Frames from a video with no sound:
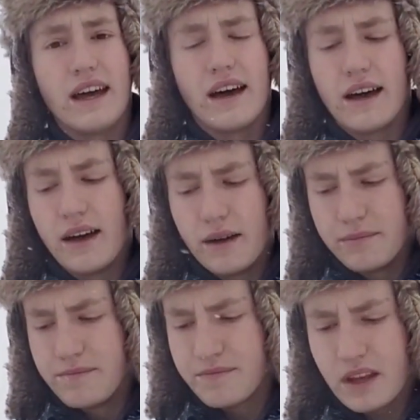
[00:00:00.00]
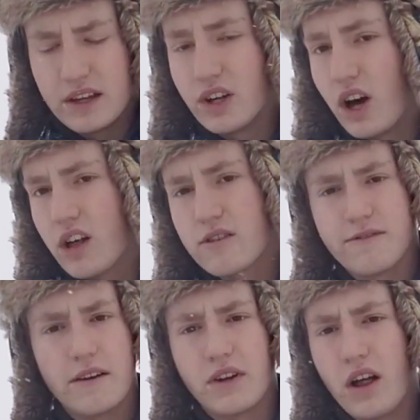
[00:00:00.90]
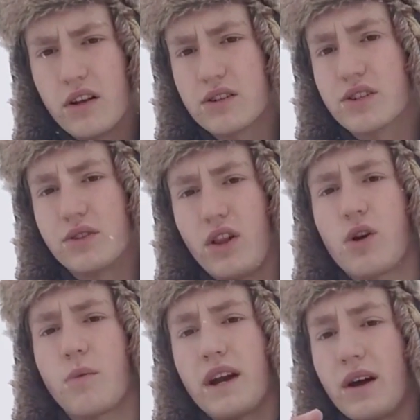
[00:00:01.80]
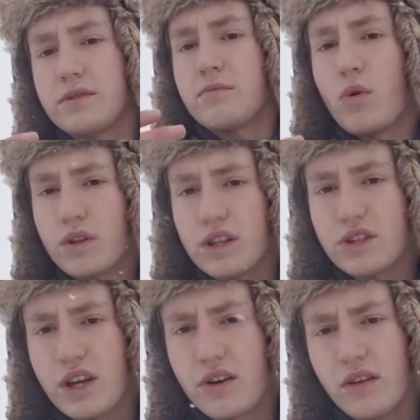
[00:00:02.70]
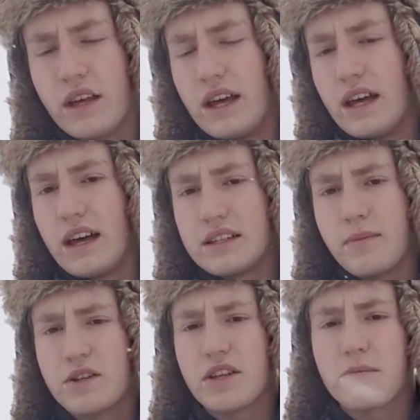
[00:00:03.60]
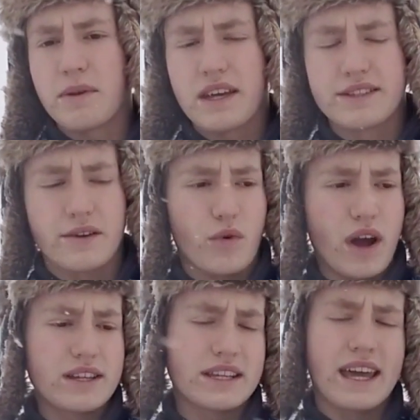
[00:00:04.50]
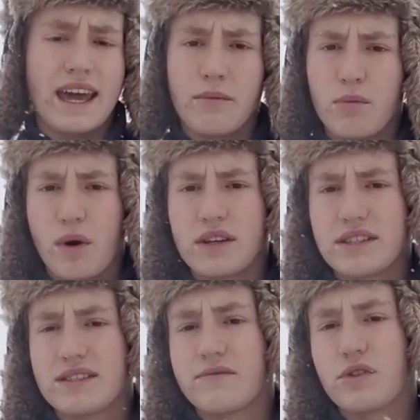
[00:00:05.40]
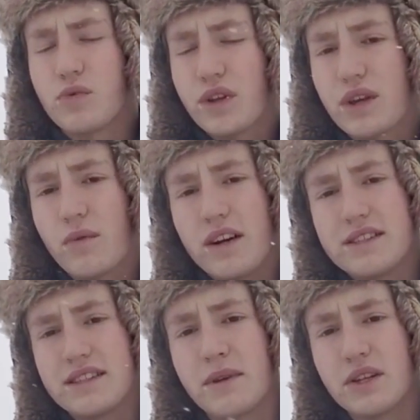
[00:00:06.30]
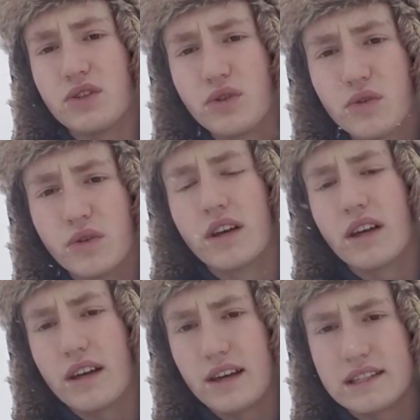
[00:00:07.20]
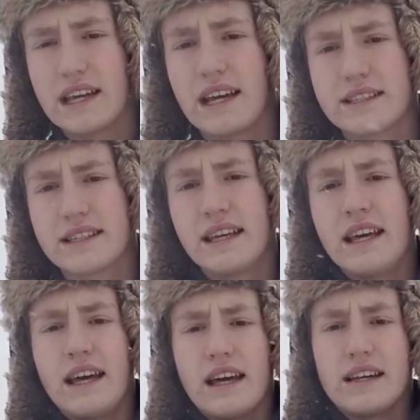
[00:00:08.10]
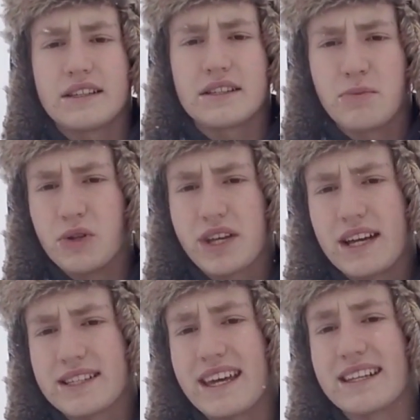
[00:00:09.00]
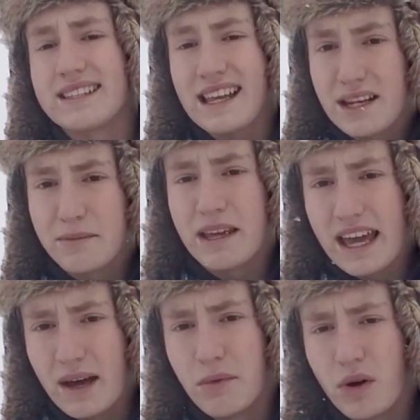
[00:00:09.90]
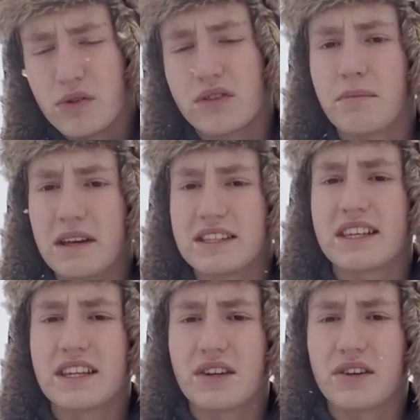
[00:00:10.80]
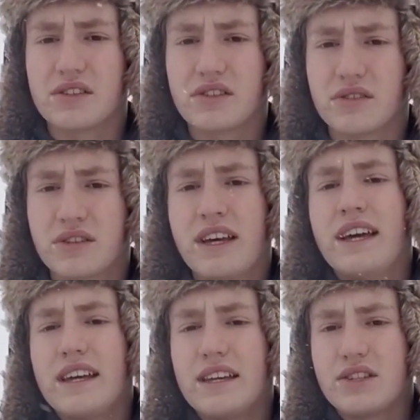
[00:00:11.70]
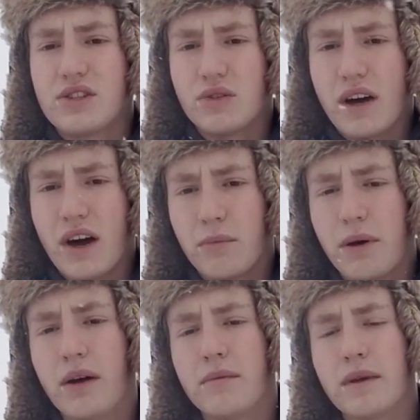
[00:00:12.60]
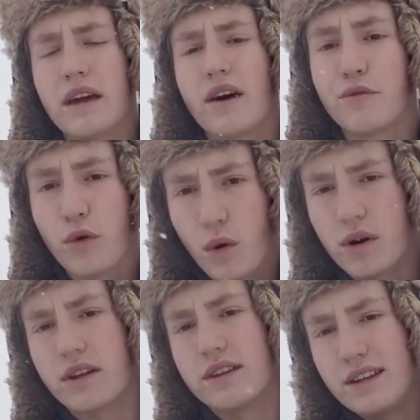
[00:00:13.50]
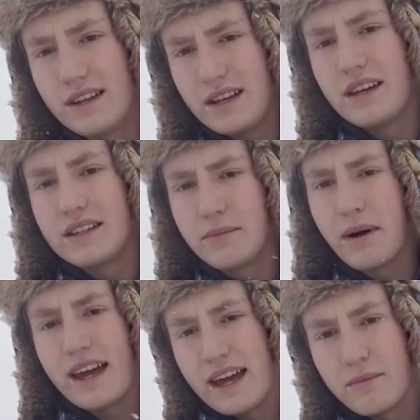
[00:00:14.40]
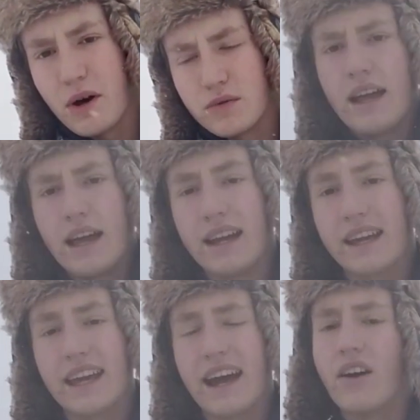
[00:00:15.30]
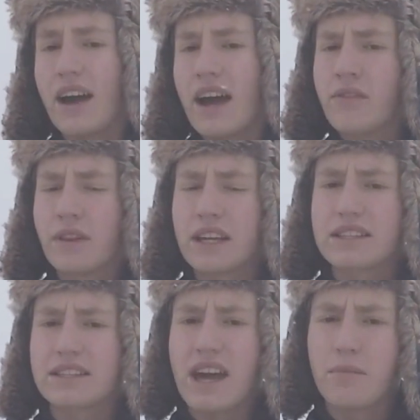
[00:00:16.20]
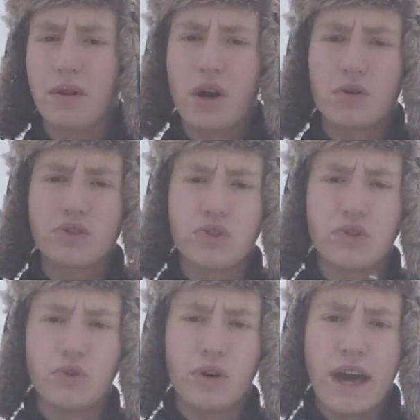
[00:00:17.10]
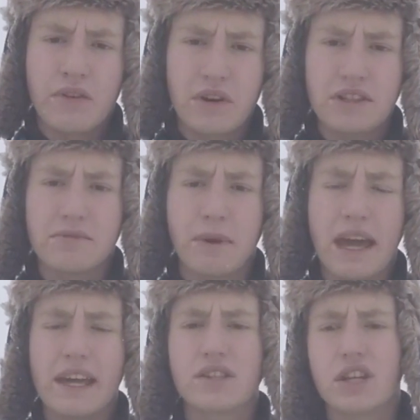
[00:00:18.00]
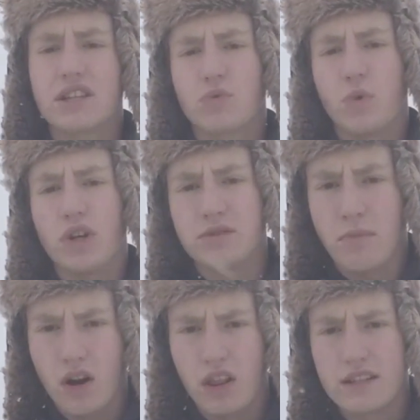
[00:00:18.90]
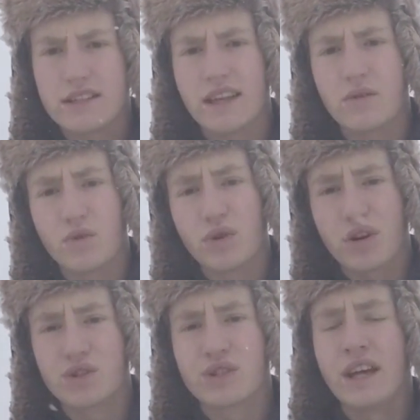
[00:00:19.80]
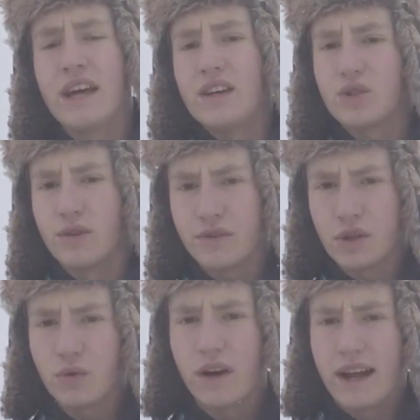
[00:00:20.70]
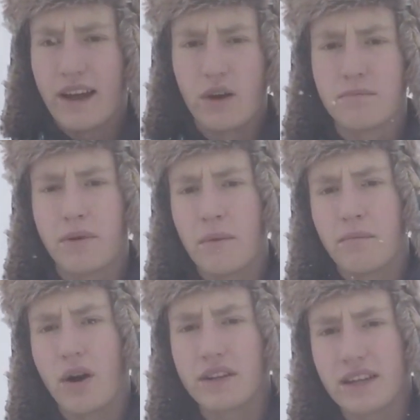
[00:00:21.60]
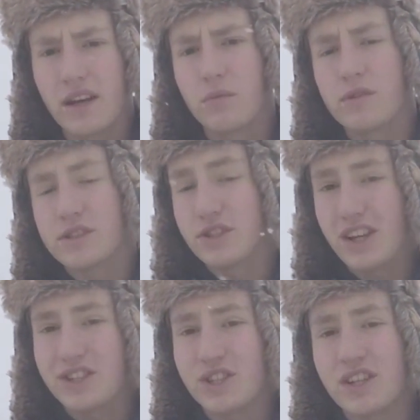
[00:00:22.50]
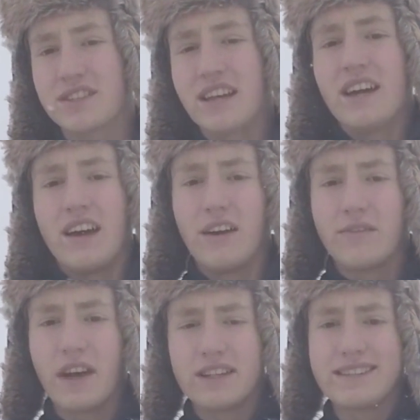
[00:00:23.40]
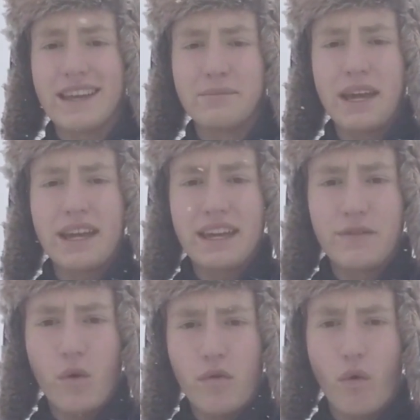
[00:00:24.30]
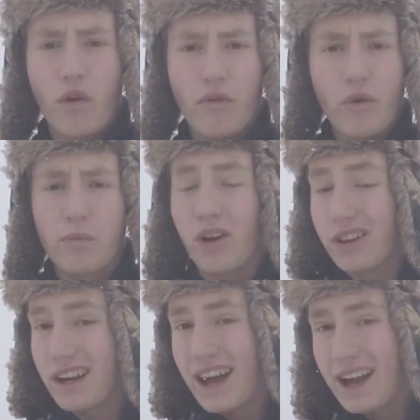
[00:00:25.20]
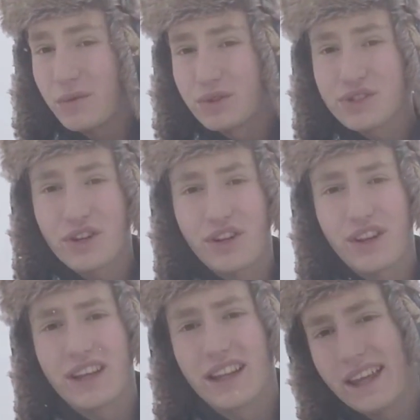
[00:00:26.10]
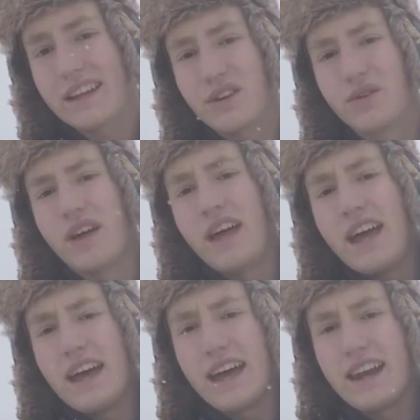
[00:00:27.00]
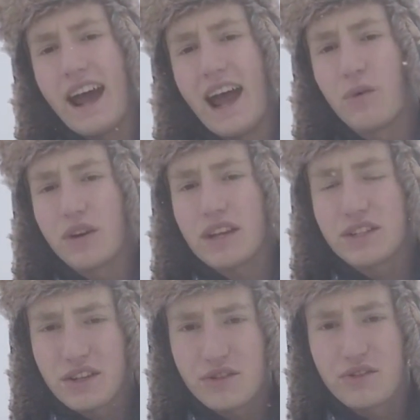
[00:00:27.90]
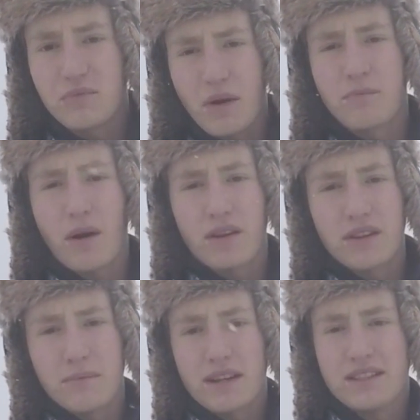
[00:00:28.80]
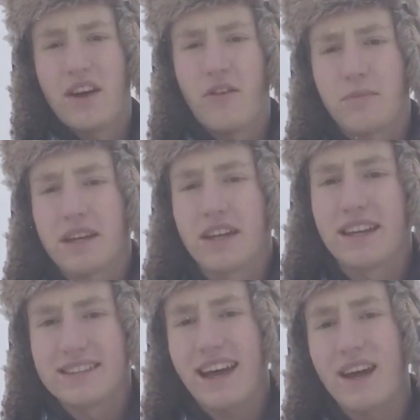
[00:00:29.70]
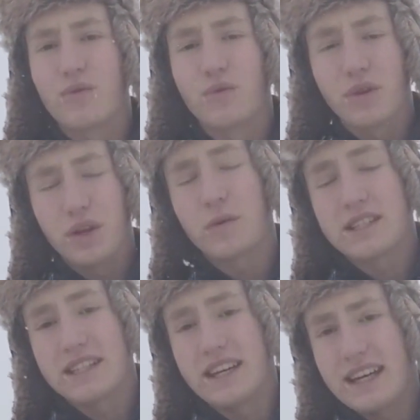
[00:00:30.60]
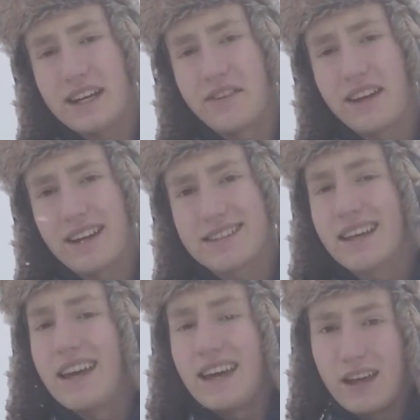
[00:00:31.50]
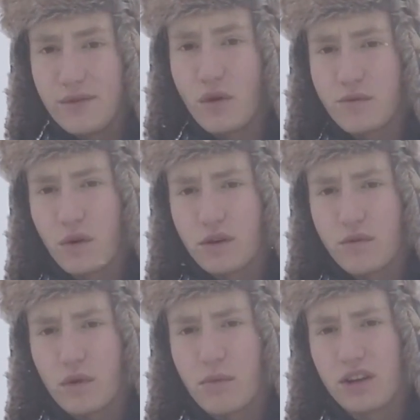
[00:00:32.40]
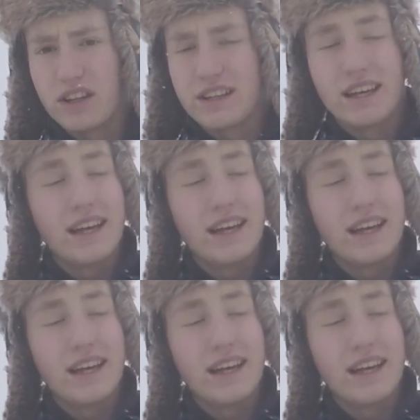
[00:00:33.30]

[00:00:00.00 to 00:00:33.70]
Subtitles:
$1, $5 goes a long way to help support the channel, especially because of rising ammo prices. If you really want to see me do a test, since most guys can't send me ammo, the best thing you can do is to help me afford to buy ammo. And again, I'll have links down below to Henry's page as well as Marlin's and Ruger's. So if you want to help bombard them with suggestions of guns they can make in 444 Marlin, I will certainly let you, and I will continue to bombard them myself because I really want to see a Henry X and 444 Marlin.